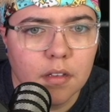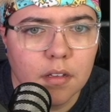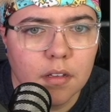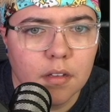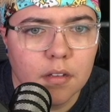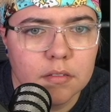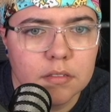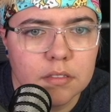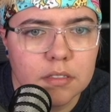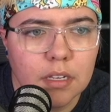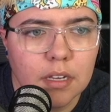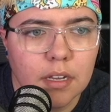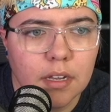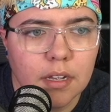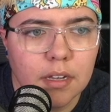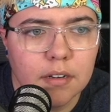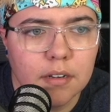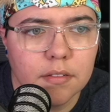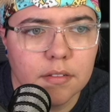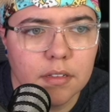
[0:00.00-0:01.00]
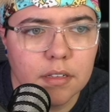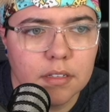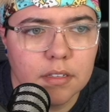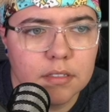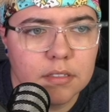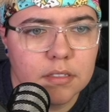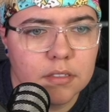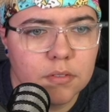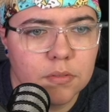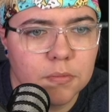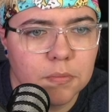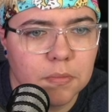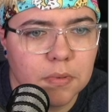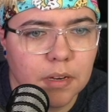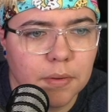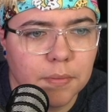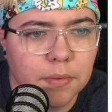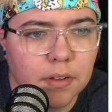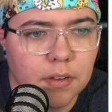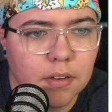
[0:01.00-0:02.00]
See, I don't think this is what I
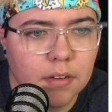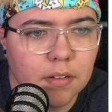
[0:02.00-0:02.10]
want.